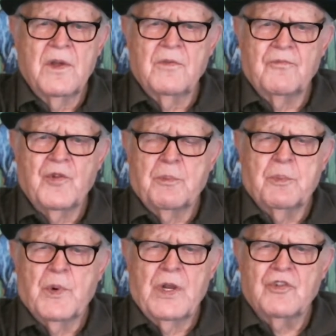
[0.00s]

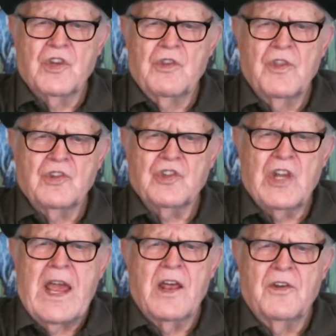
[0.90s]
footprints in the
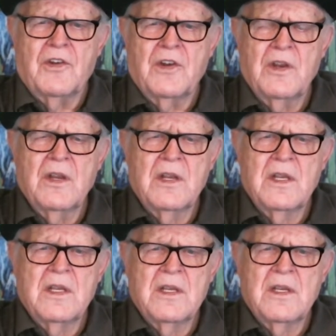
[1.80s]
sand,
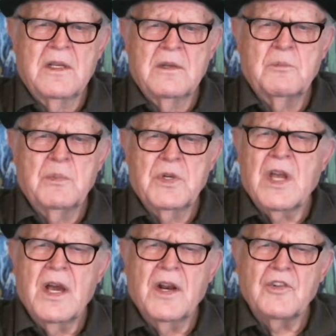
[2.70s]
but
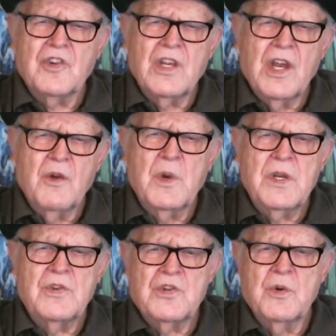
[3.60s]
God has
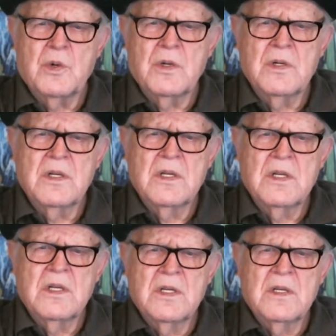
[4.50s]
carried you,
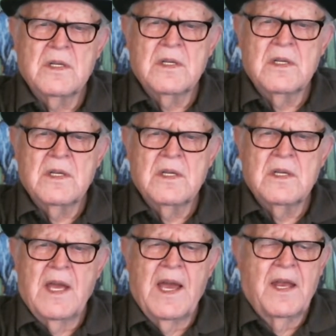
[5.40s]

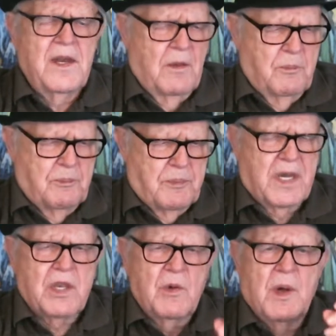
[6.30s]
and he'll
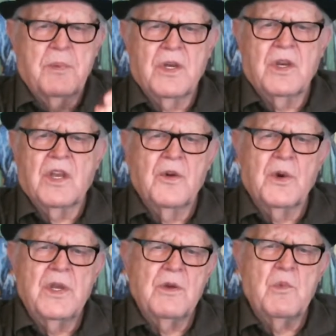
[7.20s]
pick you up and
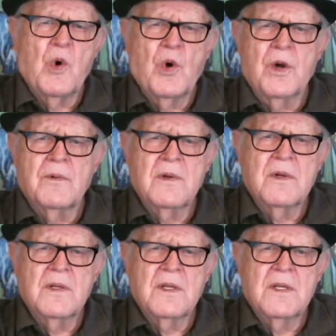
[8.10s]
carry you more
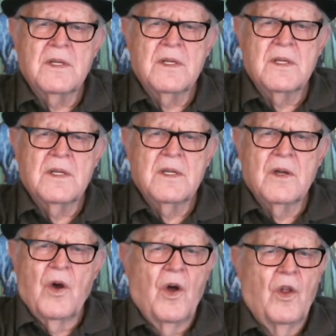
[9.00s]

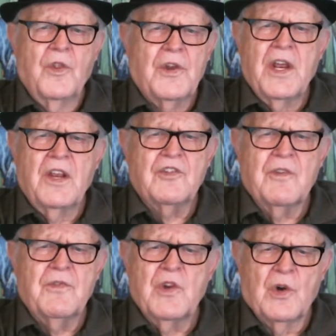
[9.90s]
all the days
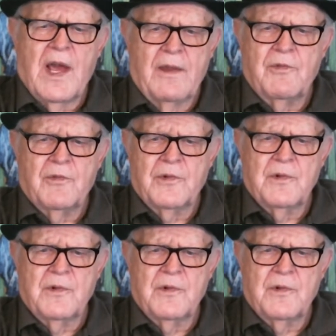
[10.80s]
of your life.